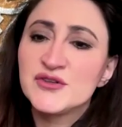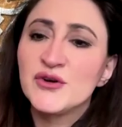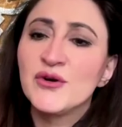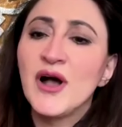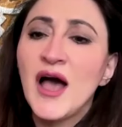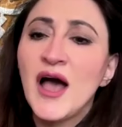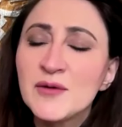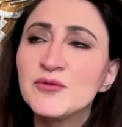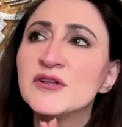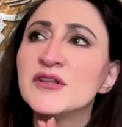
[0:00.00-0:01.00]
So
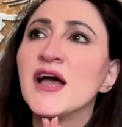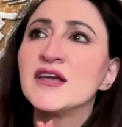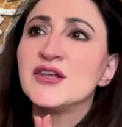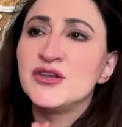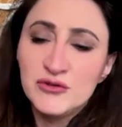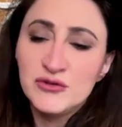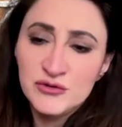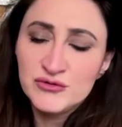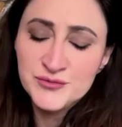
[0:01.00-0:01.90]
I would like you